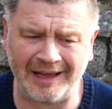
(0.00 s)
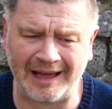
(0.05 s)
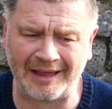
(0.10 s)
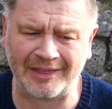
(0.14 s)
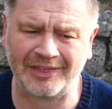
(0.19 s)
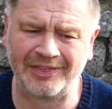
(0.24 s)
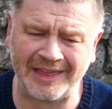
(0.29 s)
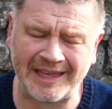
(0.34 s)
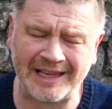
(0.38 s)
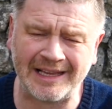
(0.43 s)

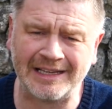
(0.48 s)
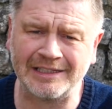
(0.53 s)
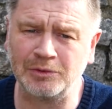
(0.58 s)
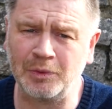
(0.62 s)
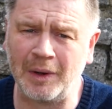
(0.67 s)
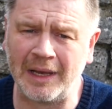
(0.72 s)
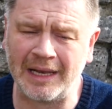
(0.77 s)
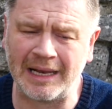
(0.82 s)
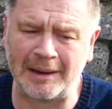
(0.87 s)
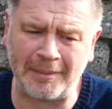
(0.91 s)
I think as
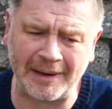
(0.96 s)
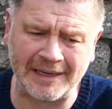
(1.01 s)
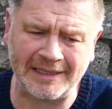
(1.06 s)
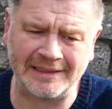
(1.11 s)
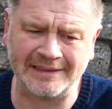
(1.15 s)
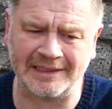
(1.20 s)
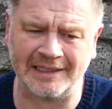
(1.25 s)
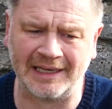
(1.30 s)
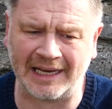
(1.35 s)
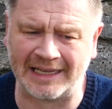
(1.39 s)
well, I
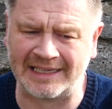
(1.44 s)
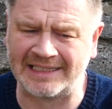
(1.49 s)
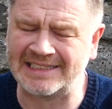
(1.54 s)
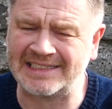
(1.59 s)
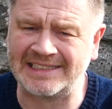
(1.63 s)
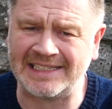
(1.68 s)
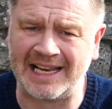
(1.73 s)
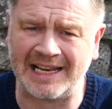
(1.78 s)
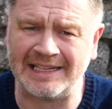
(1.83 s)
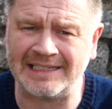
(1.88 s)
might like
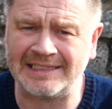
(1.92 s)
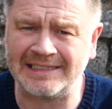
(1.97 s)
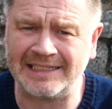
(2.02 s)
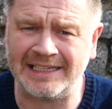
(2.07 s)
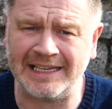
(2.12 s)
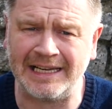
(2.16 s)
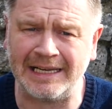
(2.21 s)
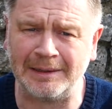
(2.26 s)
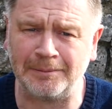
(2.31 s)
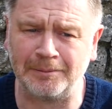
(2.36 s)

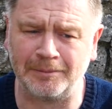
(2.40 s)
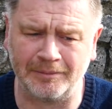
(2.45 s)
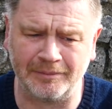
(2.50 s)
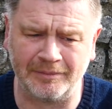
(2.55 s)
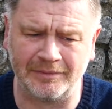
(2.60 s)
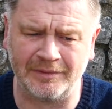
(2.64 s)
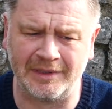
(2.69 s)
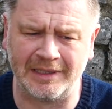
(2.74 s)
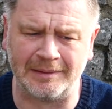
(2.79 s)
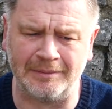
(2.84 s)
sellotape
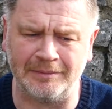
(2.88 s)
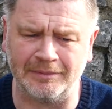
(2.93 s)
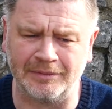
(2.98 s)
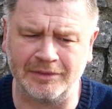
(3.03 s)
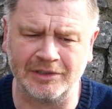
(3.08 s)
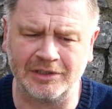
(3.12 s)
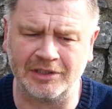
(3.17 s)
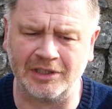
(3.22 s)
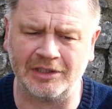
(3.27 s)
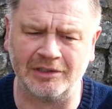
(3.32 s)

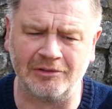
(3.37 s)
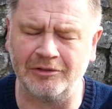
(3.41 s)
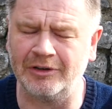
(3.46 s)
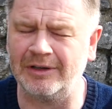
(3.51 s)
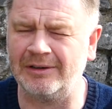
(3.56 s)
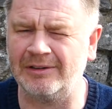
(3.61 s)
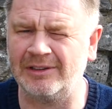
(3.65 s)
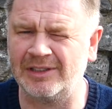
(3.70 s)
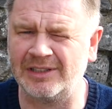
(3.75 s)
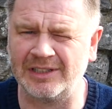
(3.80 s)
them
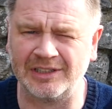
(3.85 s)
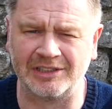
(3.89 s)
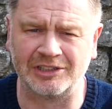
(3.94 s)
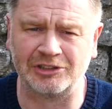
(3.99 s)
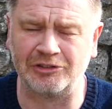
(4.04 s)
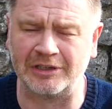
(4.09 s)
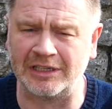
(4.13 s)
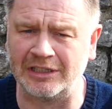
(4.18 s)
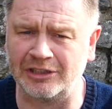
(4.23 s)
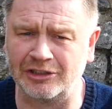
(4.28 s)
to the
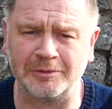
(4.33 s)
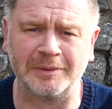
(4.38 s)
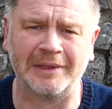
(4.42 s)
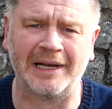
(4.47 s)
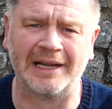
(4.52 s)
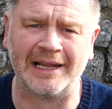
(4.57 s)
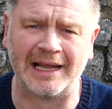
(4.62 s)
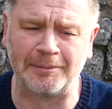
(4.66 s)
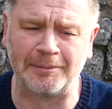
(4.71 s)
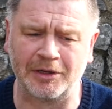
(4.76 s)
string, something
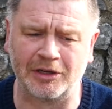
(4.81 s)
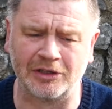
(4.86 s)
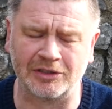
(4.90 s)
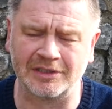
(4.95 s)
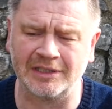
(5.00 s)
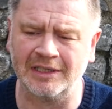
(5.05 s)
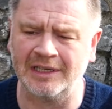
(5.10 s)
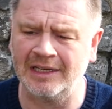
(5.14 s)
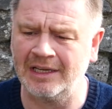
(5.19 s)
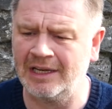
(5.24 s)
like
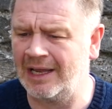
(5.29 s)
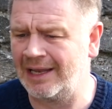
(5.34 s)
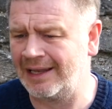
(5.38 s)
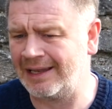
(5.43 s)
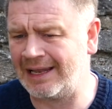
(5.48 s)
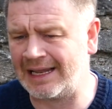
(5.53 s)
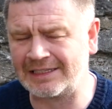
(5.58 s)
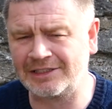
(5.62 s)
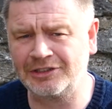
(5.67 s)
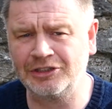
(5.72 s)
because
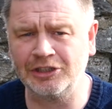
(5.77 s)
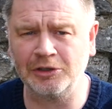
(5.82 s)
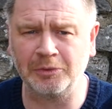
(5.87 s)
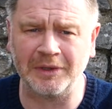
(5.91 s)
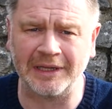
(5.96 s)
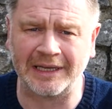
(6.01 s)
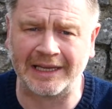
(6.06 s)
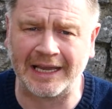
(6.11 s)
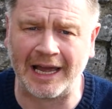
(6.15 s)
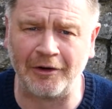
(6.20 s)
last year
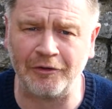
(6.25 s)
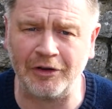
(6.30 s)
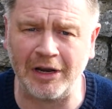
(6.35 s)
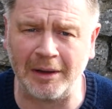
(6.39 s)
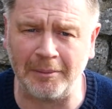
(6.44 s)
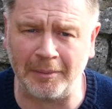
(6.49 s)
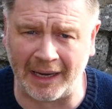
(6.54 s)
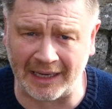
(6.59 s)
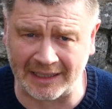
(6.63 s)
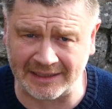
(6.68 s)
with the
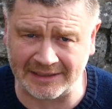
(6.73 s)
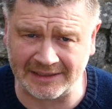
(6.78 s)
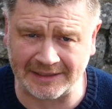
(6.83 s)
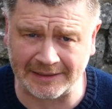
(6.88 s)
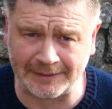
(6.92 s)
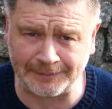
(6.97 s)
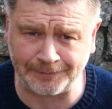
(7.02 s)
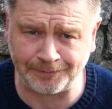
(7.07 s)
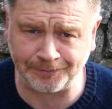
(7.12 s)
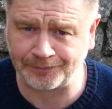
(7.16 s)
carrier
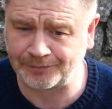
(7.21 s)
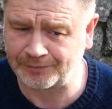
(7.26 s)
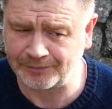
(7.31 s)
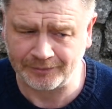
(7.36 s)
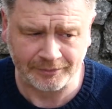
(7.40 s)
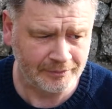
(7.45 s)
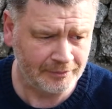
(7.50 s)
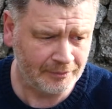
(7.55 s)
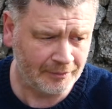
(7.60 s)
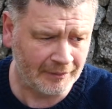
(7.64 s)
bags
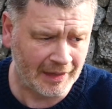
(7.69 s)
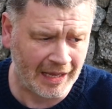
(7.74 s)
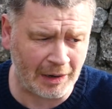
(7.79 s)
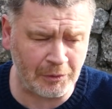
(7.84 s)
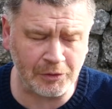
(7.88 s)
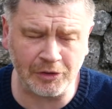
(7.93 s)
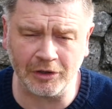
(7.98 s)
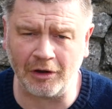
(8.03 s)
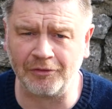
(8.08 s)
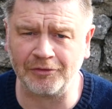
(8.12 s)
I
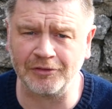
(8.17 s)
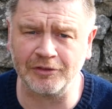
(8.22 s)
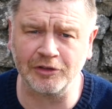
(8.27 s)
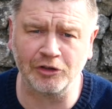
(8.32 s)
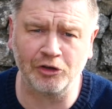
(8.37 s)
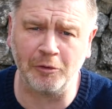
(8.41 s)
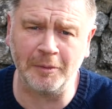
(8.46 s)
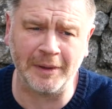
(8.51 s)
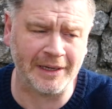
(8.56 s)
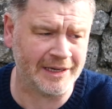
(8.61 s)
would
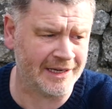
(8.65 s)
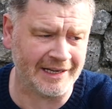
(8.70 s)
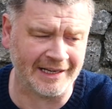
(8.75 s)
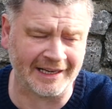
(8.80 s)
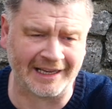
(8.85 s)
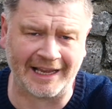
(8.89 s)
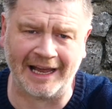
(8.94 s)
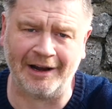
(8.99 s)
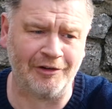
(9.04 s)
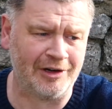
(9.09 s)
often come in and
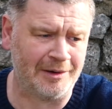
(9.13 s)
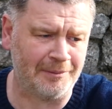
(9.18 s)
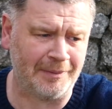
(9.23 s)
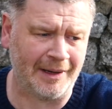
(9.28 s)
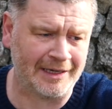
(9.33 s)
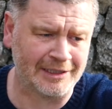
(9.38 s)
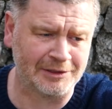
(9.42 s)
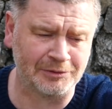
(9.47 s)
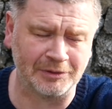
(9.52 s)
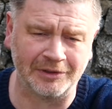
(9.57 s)
the carrier
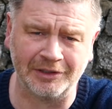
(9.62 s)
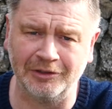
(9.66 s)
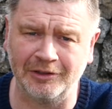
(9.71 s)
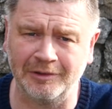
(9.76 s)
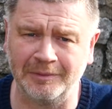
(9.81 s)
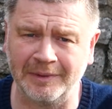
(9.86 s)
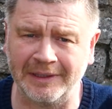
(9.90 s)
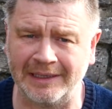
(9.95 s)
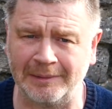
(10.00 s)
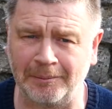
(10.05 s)
bags were, you know
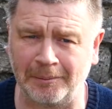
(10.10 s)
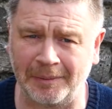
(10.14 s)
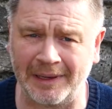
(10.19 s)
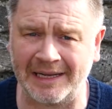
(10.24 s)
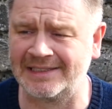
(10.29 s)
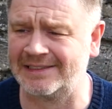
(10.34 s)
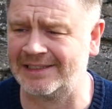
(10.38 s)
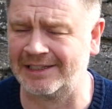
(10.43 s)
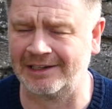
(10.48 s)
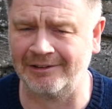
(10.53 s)
what I mean, and
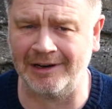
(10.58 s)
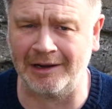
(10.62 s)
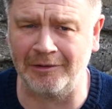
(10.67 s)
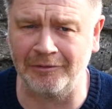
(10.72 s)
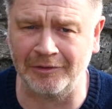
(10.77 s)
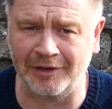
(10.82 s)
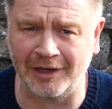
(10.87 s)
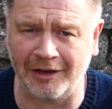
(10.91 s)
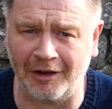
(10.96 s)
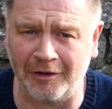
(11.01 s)
plastic
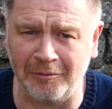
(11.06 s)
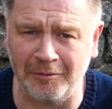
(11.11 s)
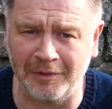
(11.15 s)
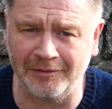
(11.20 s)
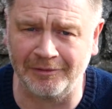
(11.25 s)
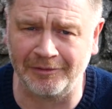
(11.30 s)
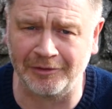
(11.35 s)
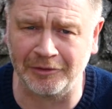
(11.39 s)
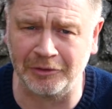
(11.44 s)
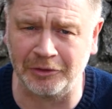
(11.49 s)
around the
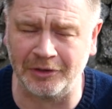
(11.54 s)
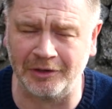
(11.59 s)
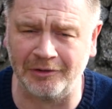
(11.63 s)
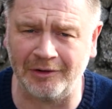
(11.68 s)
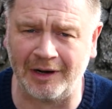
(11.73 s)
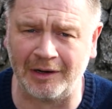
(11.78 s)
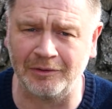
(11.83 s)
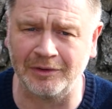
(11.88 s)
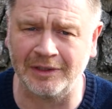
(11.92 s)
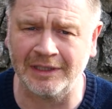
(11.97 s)
allotment floating
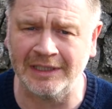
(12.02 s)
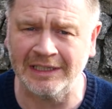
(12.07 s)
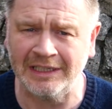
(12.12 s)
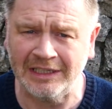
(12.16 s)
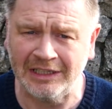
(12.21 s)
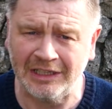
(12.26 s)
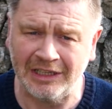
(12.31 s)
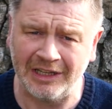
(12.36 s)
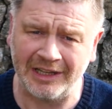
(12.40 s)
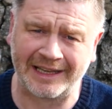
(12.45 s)
around,
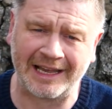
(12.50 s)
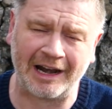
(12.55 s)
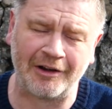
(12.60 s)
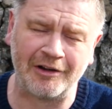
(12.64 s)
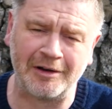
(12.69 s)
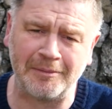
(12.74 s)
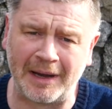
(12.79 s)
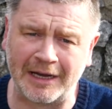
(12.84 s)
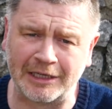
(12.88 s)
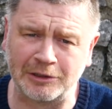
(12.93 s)
the
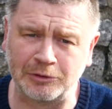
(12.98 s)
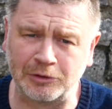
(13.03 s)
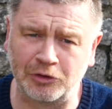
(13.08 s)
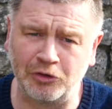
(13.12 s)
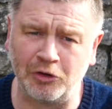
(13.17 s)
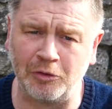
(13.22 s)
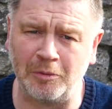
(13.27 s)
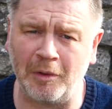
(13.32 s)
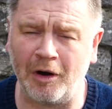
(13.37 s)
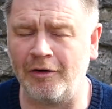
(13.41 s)
carrier bags would
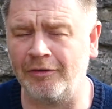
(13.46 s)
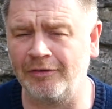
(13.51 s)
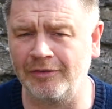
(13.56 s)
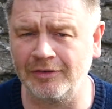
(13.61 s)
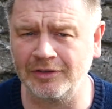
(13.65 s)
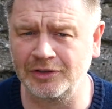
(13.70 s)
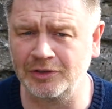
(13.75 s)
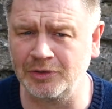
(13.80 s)
come off.